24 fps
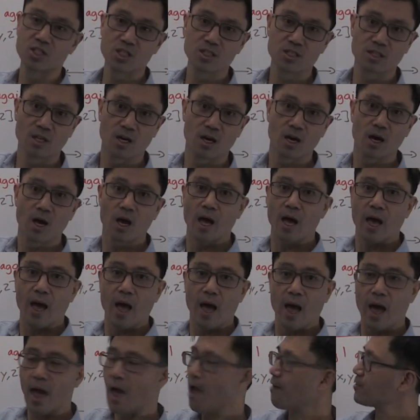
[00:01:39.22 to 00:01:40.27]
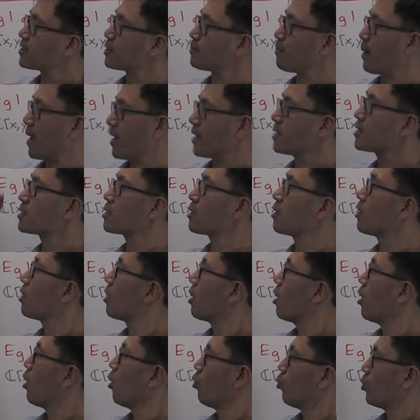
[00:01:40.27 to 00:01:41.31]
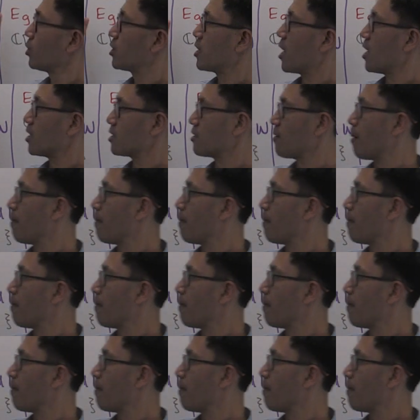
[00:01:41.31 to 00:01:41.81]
just the F space, which has